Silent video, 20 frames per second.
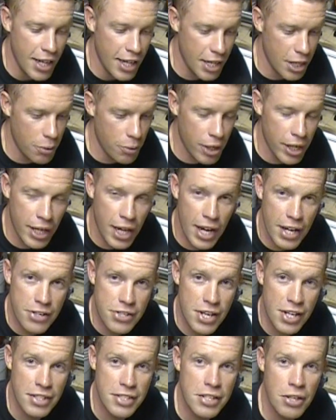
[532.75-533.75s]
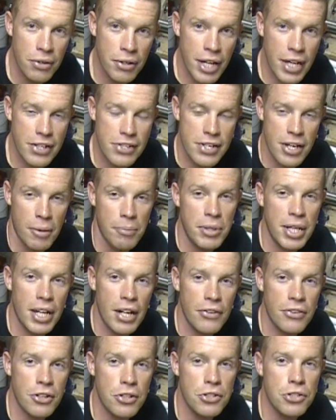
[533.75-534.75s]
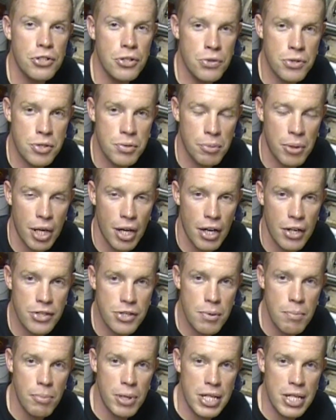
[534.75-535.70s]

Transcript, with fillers: anyway, guys, until next time, get out there, shoot some guns,